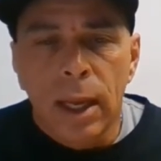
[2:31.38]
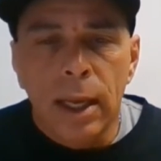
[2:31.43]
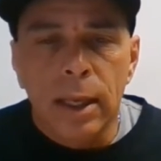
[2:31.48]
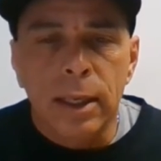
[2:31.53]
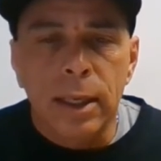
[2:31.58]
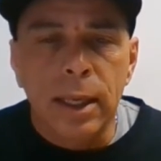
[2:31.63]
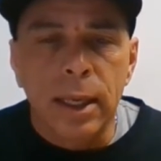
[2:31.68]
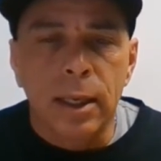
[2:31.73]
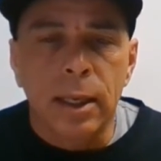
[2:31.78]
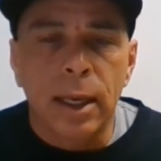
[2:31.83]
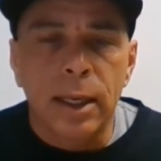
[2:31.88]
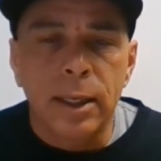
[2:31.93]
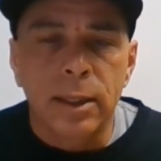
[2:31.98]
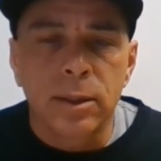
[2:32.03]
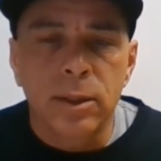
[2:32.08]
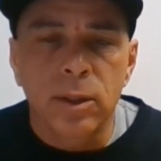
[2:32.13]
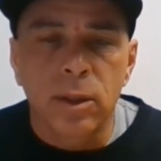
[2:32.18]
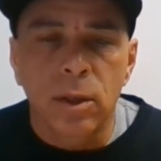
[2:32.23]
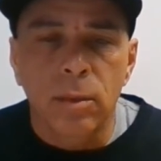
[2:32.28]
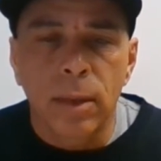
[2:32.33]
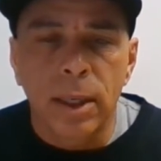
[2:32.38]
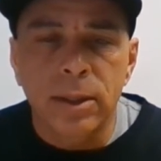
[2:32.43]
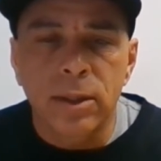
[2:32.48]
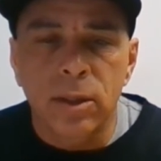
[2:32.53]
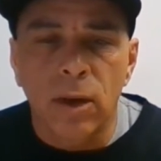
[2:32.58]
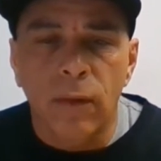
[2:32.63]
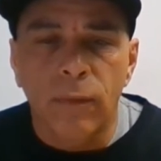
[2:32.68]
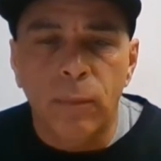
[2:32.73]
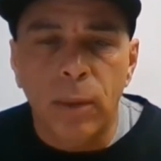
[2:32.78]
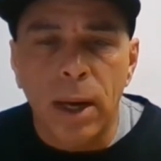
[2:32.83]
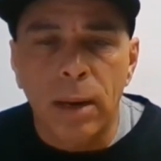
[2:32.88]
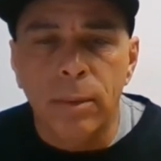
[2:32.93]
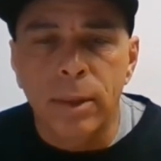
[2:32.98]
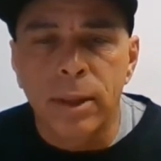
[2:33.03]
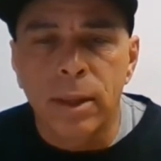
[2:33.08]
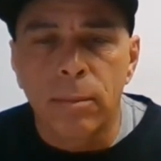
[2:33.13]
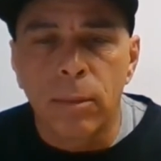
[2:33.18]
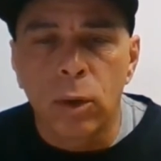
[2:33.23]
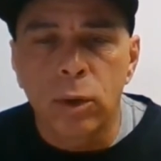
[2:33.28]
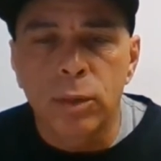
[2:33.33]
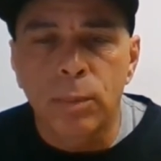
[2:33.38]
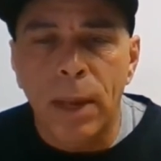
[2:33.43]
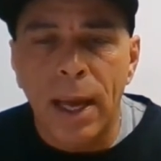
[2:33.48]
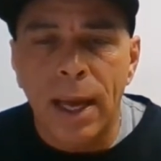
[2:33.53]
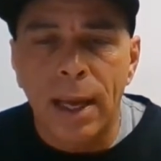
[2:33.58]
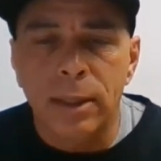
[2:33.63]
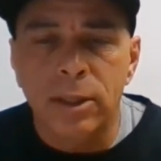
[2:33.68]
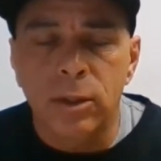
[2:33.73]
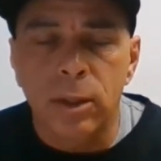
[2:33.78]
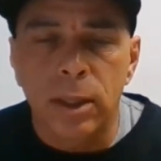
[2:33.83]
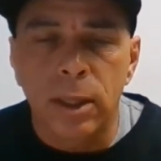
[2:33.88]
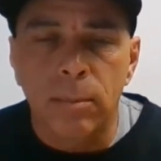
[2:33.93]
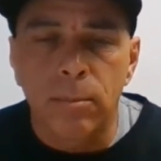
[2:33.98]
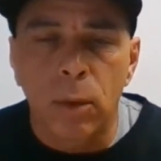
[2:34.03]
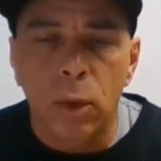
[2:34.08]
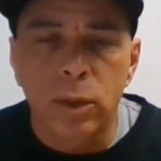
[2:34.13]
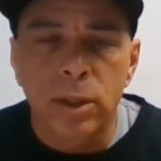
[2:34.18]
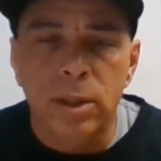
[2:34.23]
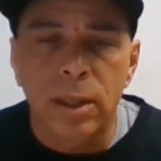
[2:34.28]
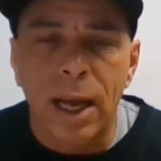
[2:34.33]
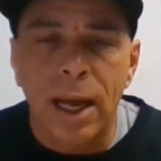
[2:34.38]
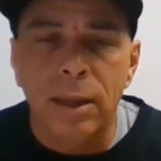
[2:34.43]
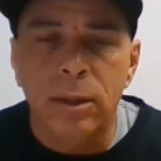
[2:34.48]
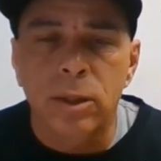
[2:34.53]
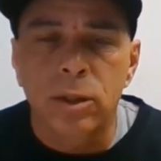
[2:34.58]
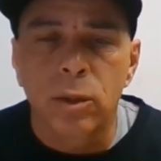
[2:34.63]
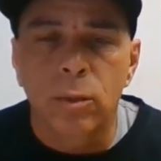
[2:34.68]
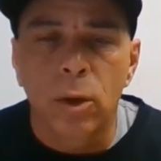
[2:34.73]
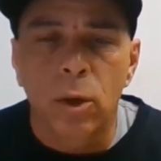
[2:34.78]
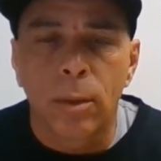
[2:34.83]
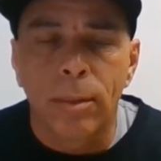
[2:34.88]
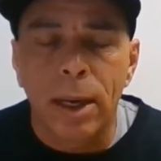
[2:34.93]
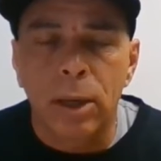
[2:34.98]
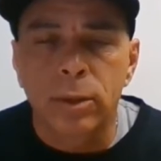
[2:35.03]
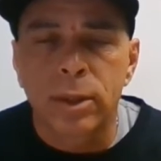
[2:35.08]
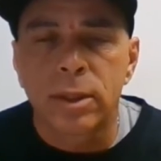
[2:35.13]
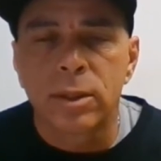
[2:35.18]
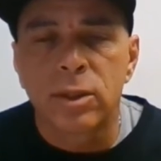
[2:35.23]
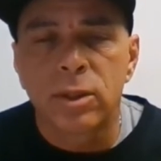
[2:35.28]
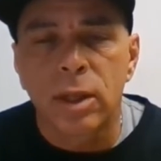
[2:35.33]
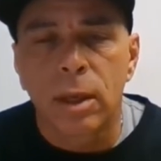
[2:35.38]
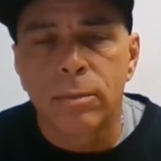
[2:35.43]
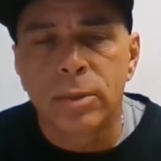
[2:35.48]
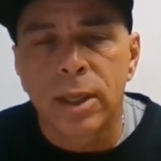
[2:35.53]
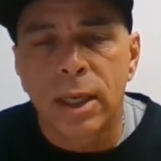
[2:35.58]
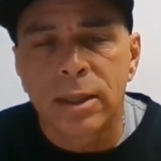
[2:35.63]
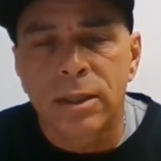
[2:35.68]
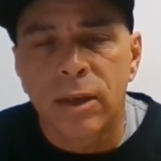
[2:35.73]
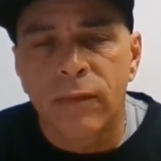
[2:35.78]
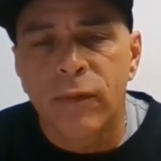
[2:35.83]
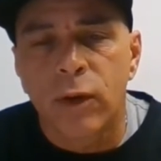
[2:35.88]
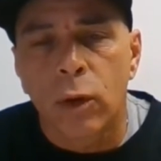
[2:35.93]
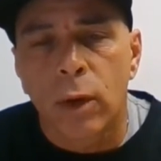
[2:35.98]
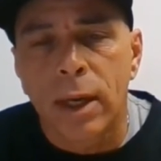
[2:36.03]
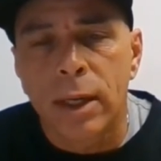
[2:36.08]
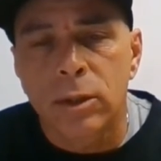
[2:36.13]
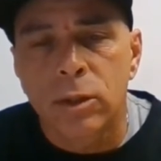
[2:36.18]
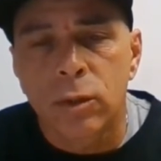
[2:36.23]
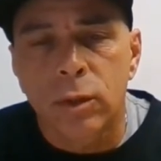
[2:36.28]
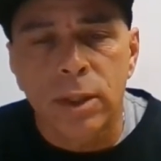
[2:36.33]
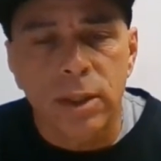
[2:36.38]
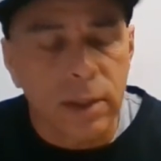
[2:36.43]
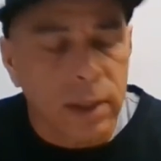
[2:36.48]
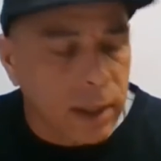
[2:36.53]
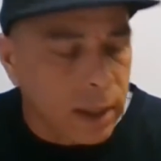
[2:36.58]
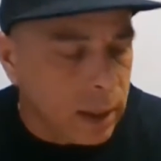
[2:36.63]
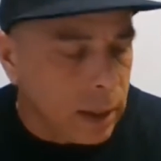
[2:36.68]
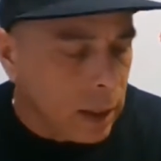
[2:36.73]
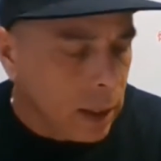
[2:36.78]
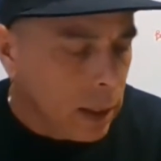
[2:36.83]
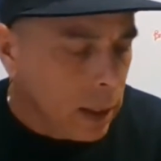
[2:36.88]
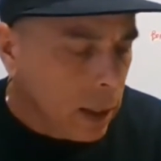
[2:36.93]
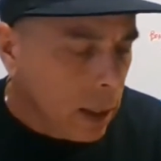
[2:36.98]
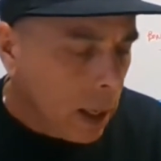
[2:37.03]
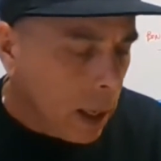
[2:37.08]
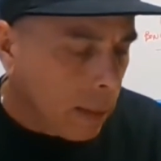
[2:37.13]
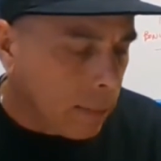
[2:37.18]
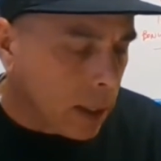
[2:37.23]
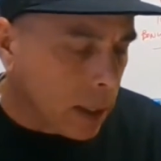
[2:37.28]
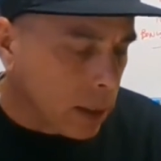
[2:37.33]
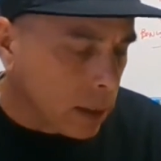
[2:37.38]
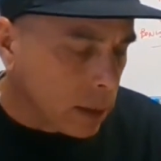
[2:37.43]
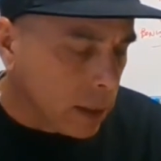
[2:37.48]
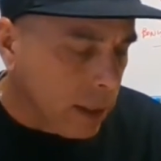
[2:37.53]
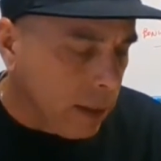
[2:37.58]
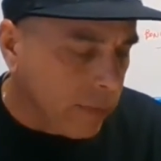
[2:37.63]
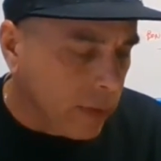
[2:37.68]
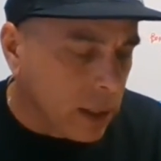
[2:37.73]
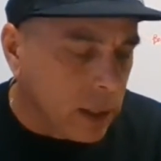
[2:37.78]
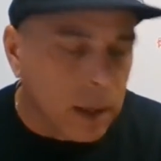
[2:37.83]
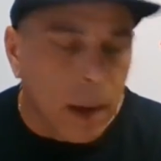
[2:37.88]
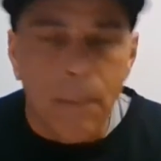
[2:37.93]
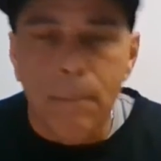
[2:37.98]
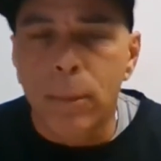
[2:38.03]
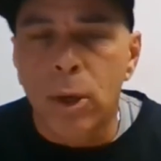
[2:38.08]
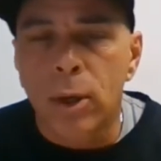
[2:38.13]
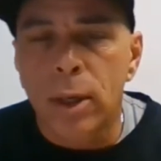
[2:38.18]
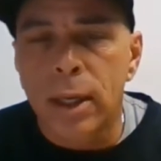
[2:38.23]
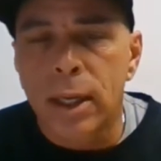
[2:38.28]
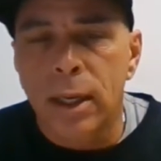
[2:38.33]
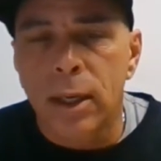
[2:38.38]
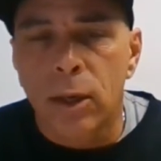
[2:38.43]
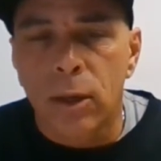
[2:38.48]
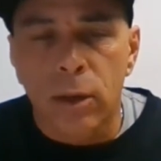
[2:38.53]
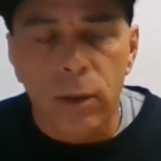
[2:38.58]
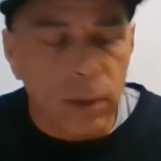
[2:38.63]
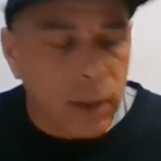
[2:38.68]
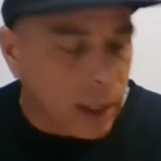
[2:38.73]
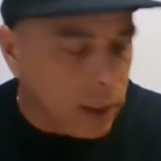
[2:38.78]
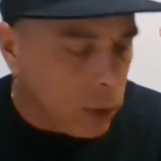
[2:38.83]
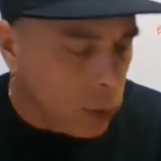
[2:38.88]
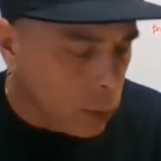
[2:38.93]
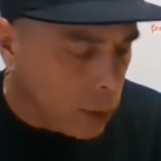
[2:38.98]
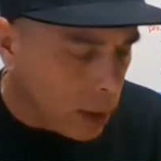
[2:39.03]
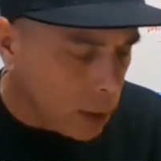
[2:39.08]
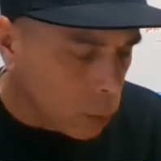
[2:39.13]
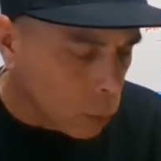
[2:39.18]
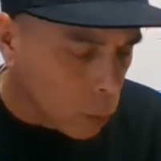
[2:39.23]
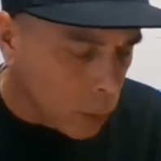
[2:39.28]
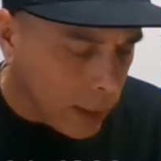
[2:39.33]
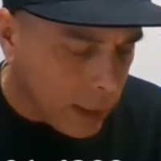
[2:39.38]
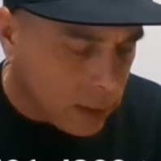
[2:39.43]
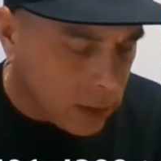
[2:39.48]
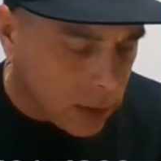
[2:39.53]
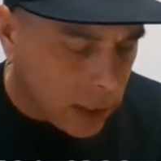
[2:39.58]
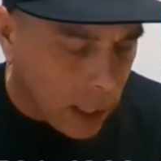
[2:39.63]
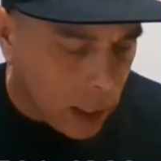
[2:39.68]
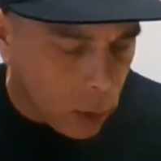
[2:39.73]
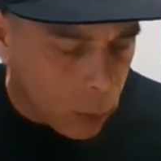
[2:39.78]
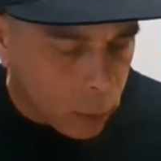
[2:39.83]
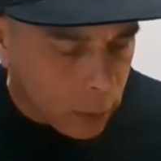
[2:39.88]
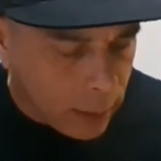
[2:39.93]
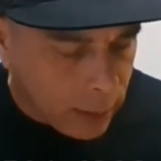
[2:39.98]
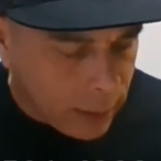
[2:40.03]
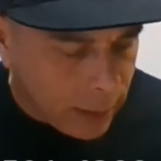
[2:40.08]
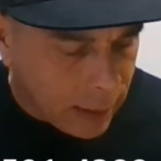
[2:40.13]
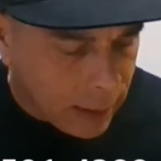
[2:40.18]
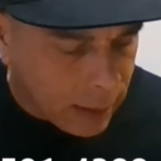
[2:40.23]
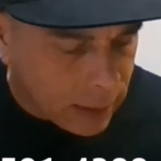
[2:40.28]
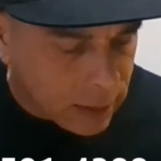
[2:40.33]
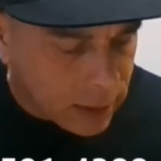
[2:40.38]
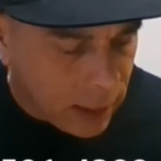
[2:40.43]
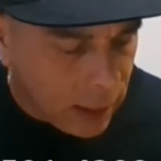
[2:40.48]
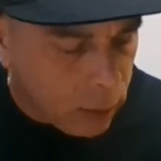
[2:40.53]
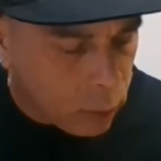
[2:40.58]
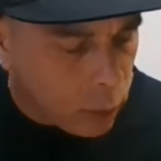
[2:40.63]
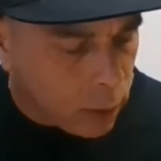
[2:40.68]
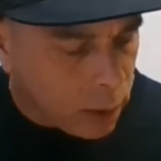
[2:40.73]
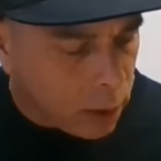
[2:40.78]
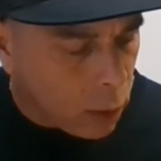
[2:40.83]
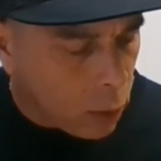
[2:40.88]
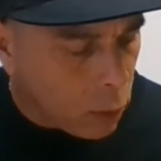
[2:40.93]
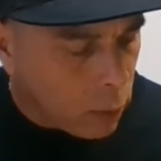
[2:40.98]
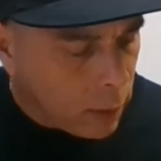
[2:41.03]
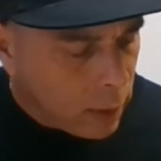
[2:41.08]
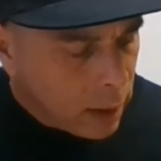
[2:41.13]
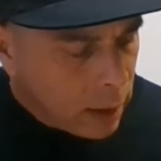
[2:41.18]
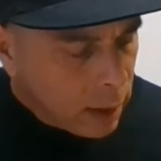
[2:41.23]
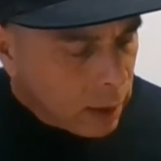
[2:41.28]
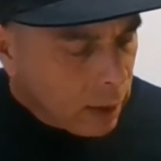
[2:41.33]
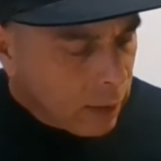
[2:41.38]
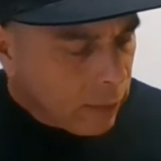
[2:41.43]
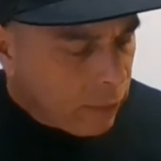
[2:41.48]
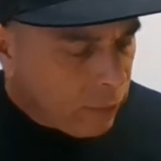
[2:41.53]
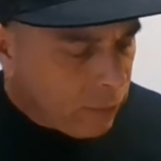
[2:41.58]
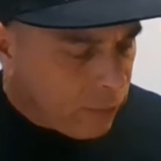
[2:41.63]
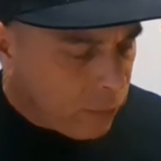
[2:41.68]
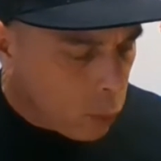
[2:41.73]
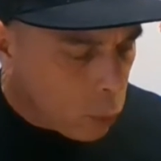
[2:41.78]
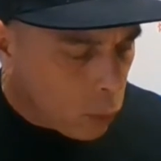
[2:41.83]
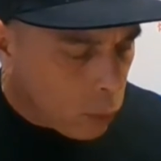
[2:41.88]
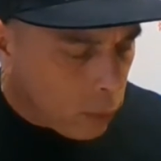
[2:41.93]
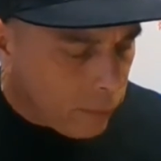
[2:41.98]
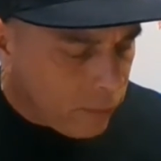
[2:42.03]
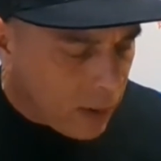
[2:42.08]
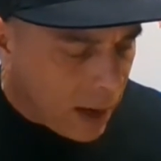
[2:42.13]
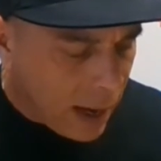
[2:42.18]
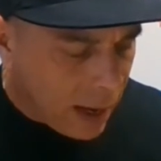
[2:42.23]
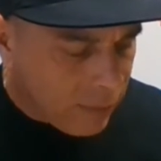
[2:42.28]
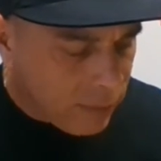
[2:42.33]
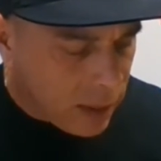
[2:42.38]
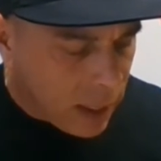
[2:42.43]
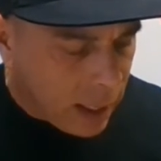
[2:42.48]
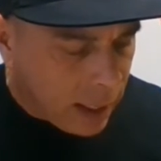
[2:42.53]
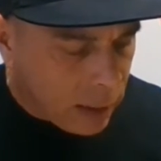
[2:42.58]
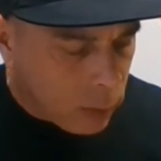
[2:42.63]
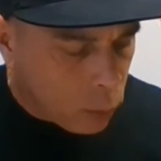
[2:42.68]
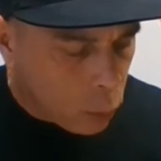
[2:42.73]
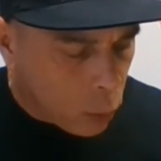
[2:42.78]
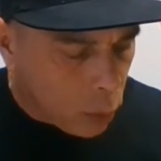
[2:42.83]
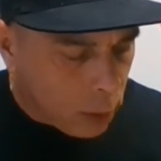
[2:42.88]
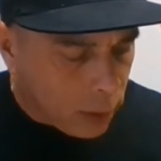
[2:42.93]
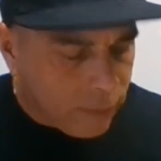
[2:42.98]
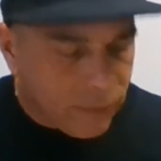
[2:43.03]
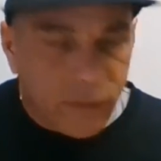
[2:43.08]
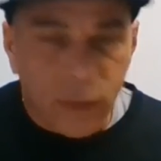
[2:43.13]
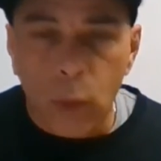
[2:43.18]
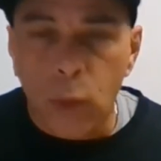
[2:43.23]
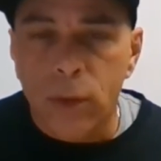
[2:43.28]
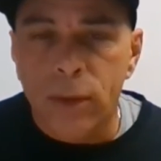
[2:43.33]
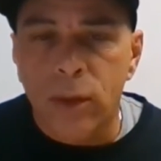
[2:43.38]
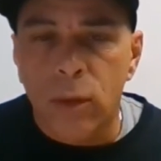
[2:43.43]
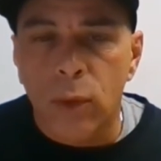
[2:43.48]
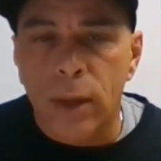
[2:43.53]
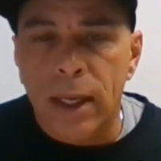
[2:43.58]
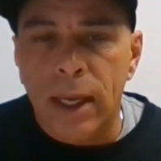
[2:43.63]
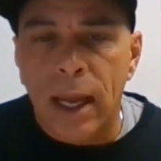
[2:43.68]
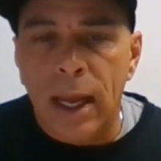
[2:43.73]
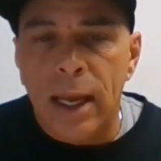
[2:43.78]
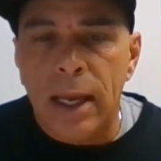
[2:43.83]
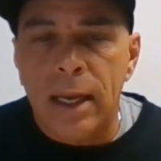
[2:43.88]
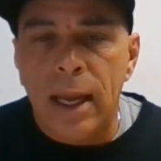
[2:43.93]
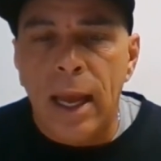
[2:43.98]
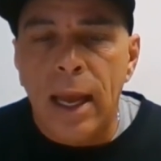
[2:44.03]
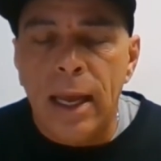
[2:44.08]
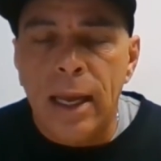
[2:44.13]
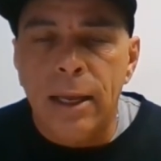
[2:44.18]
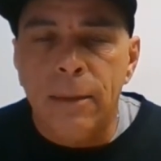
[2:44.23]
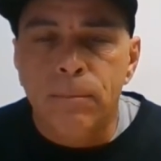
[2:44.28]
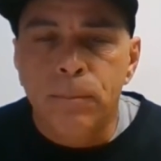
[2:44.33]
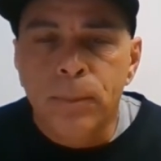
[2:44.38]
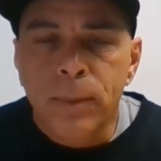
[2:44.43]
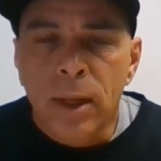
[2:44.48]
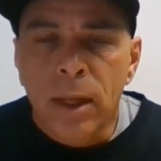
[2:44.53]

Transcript: And again, I consider myself probably the most passionate, most knowledgeable about this subject. If you're interested, I'm going to leave a number here that you can reach out, and that is 810-591-4388.